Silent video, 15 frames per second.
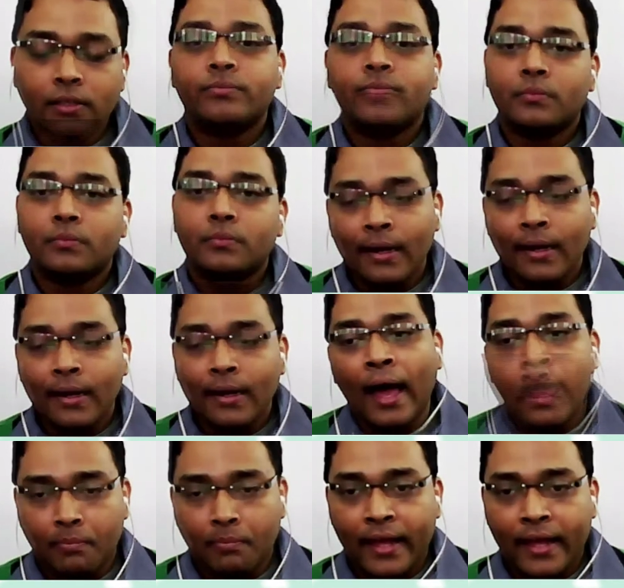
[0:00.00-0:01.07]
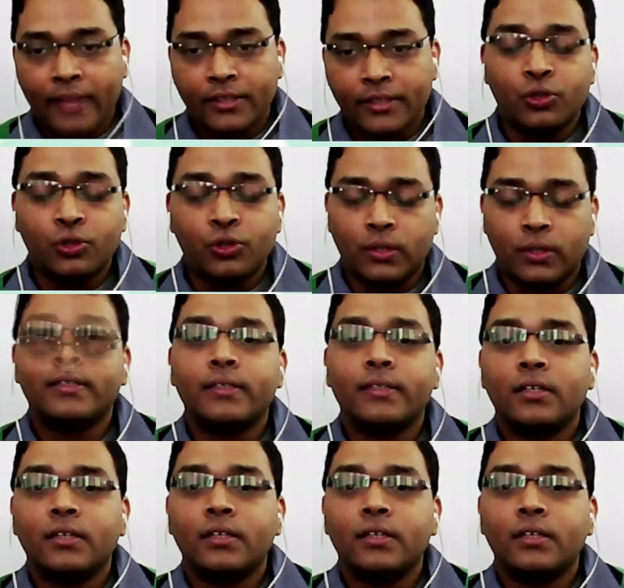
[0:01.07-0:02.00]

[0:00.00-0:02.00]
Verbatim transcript: and I did manage to do that.